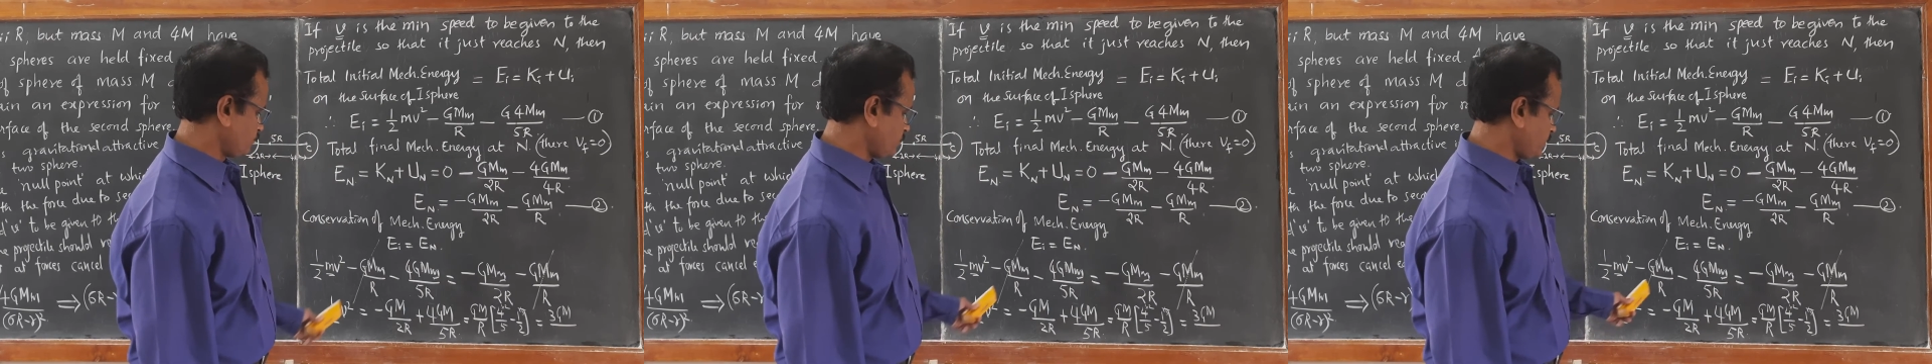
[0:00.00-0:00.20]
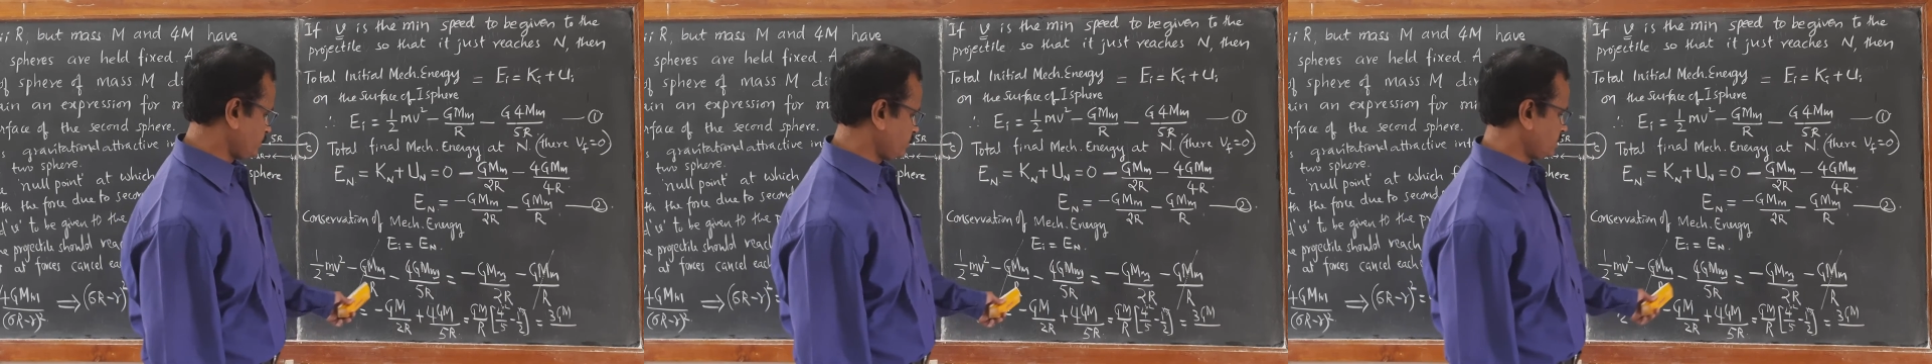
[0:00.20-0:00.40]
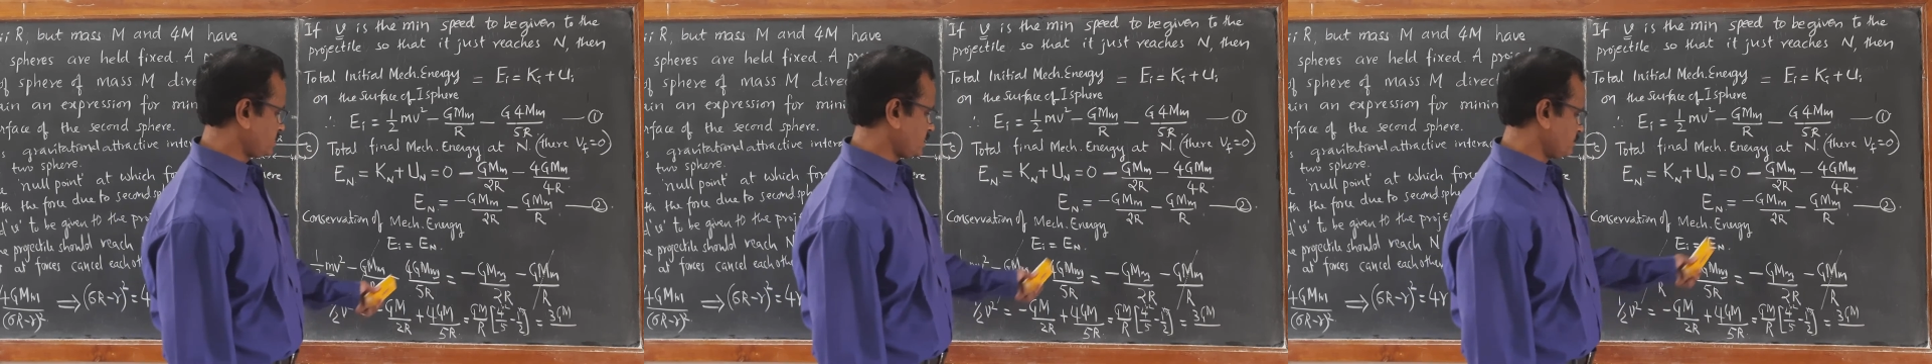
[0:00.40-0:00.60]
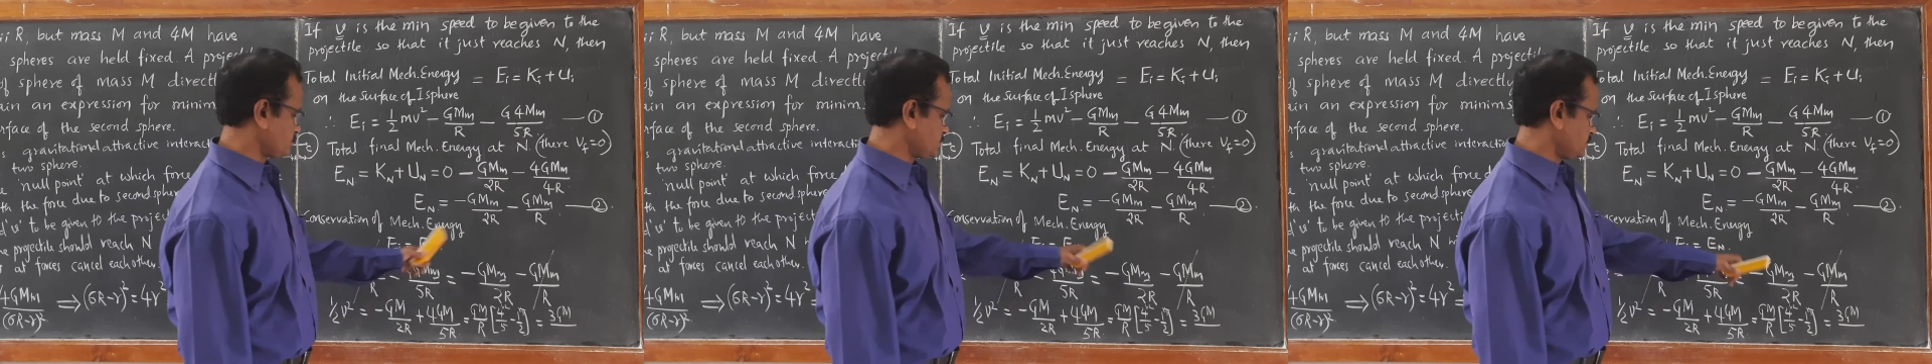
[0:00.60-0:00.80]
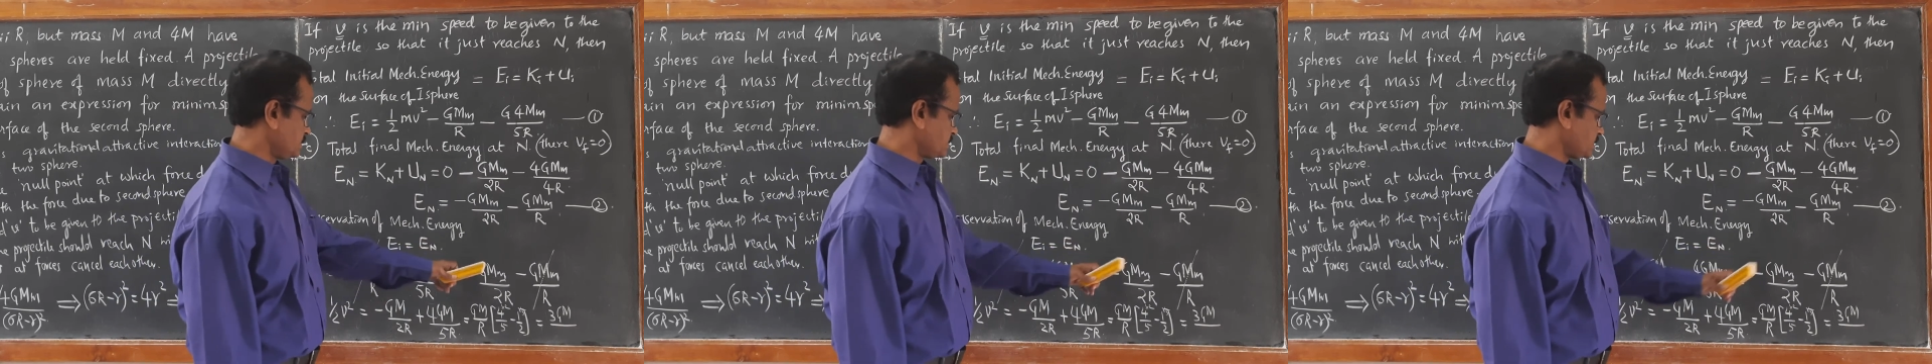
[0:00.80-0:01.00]
5r comes
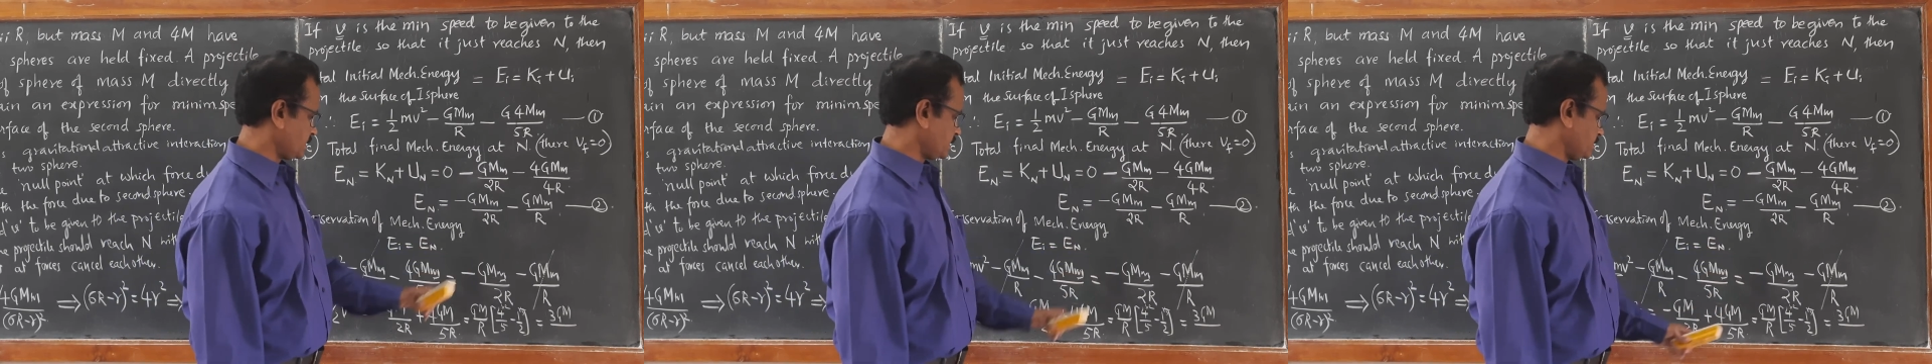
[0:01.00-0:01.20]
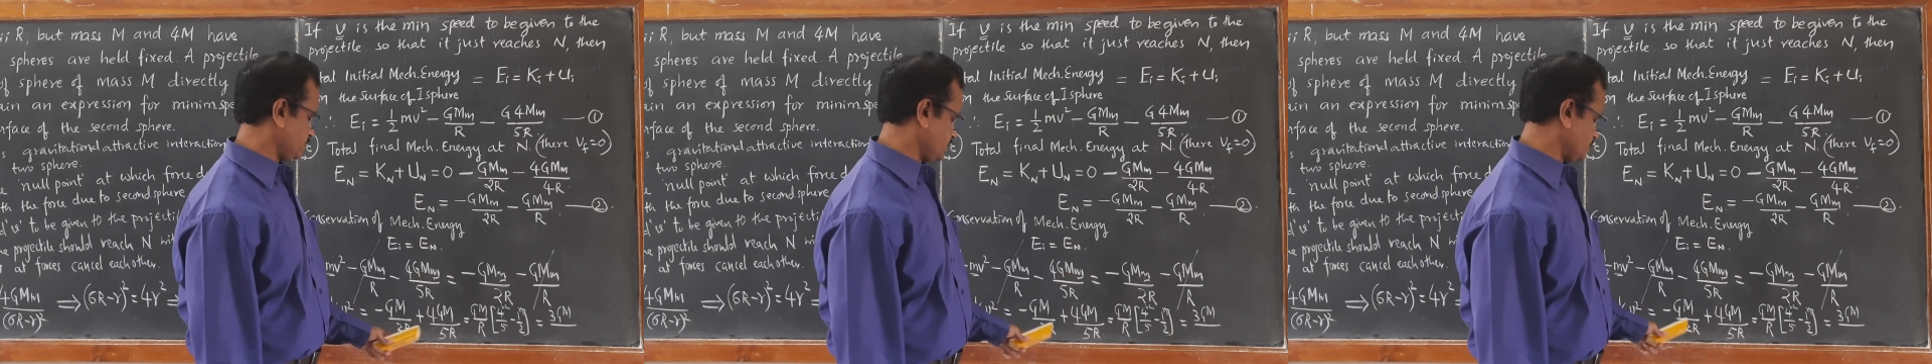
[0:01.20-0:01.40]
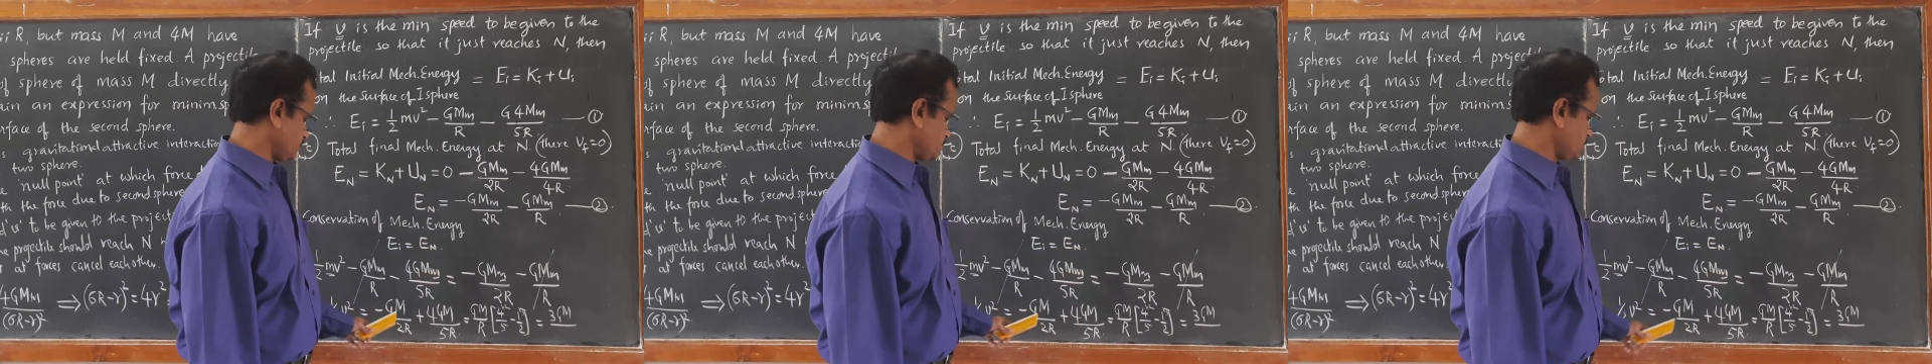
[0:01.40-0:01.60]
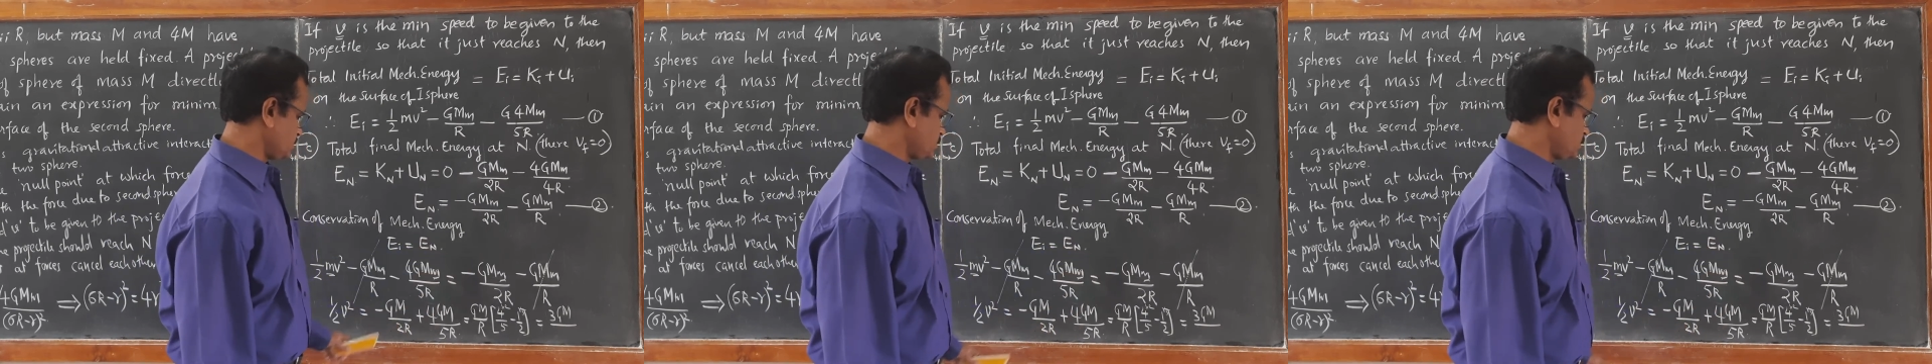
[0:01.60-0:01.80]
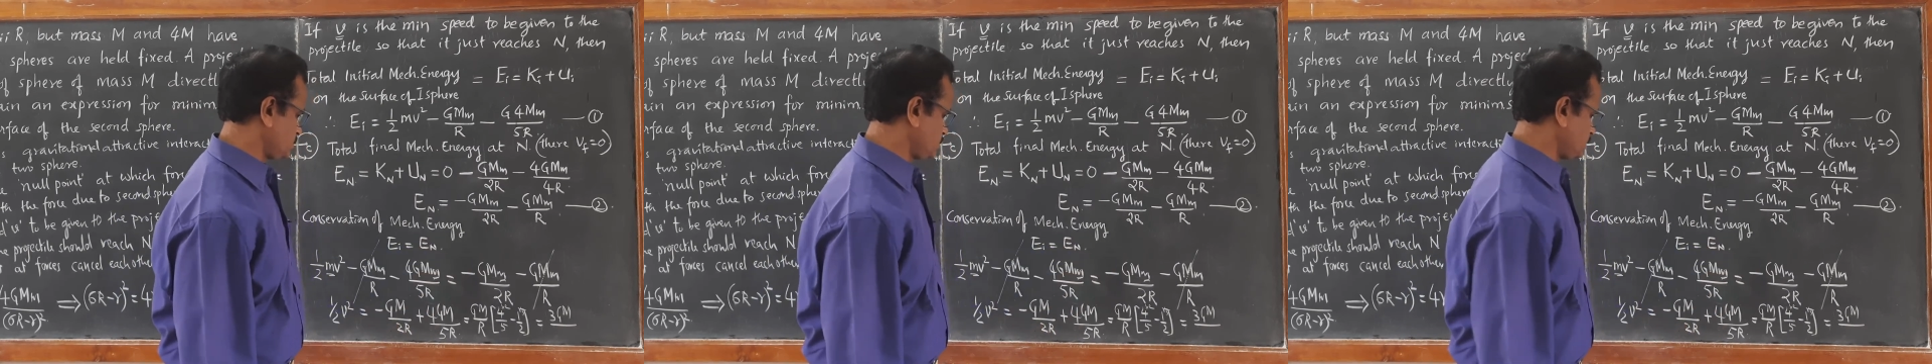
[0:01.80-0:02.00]
this side. Yes,
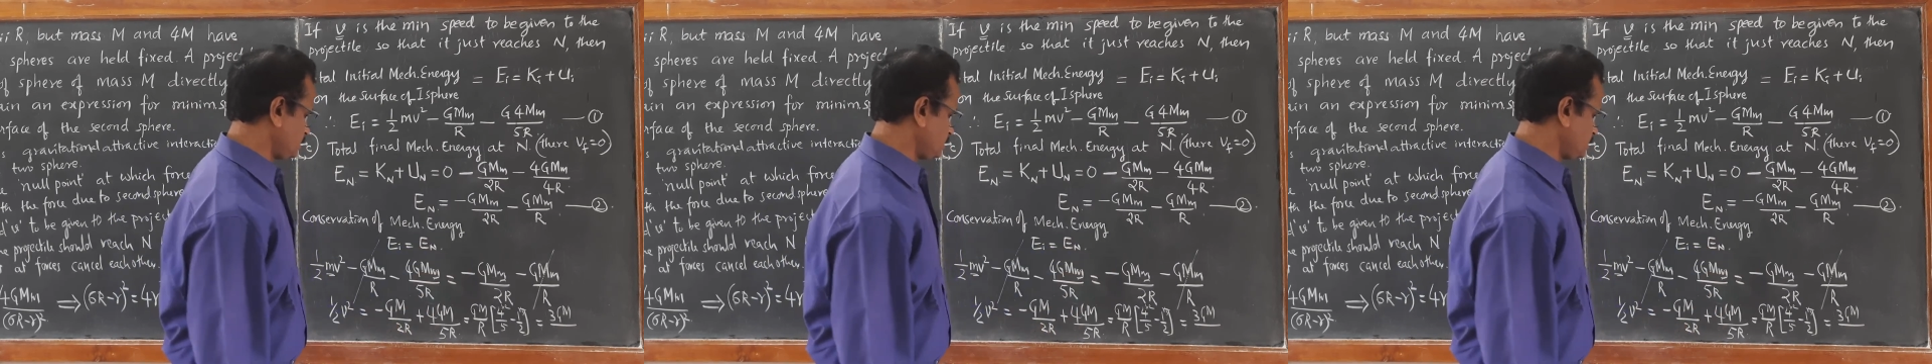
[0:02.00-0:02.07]
3